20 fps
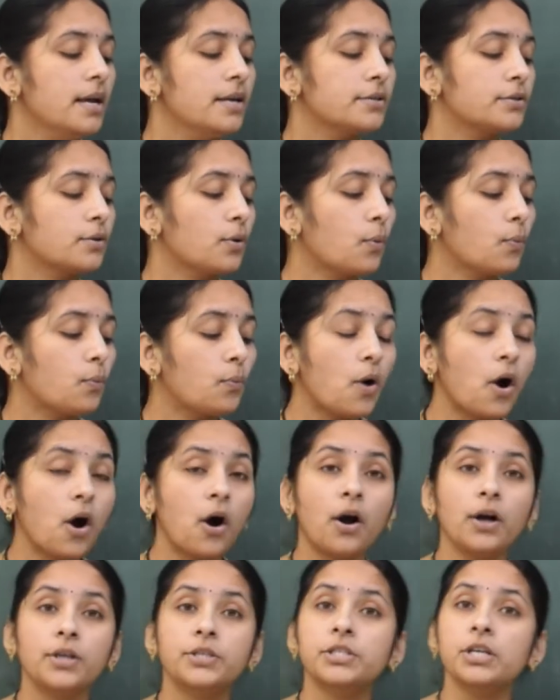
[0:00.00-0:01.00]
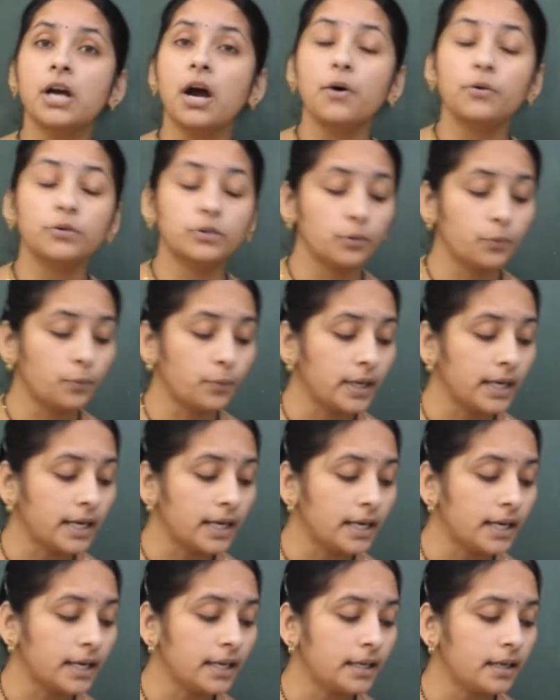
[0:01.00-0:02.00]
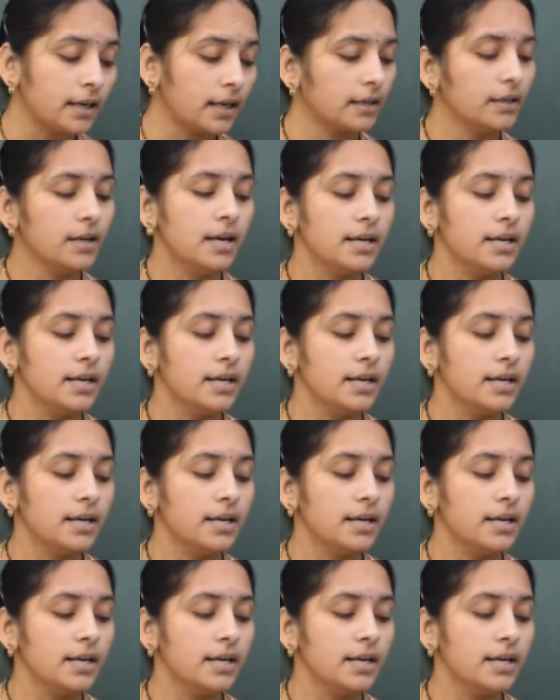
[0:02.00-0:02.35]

So, watch out wind.